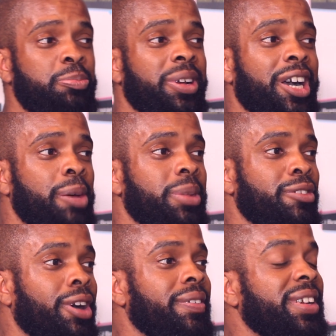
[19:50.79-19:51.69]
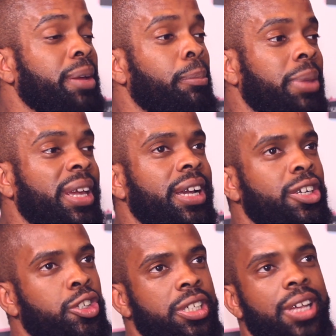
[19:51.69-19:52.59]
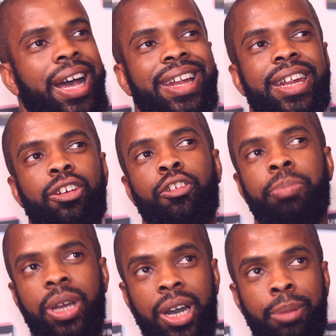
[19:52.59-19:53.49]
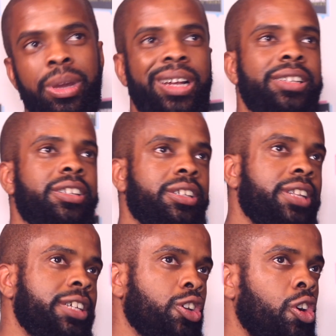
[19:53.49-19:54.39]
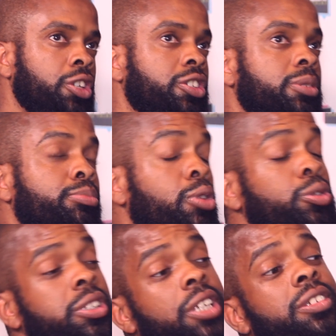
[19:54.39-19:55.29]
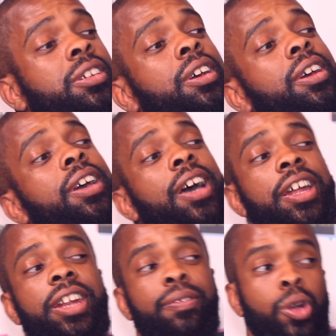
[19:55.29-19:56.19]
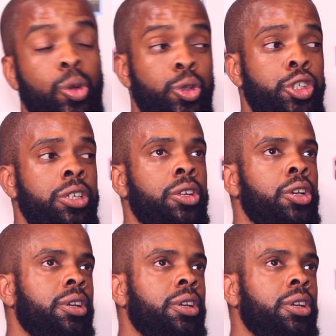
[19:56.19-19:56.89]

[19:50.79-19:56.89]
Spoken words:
becoming rather than being. So this idea of becoming is there's a constant process and an evolution,